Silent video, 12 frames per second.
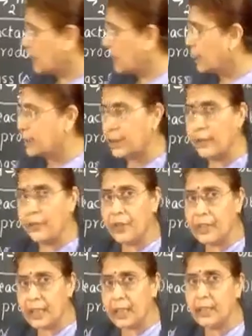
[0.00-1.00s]
in the
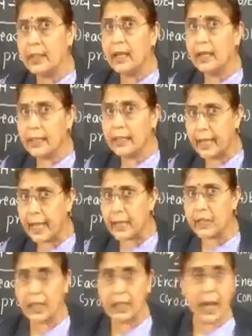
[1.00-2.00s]
fission
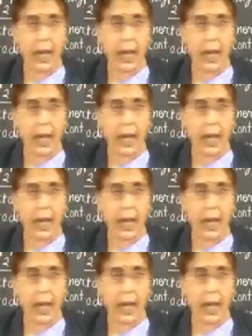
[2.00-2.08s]
reaction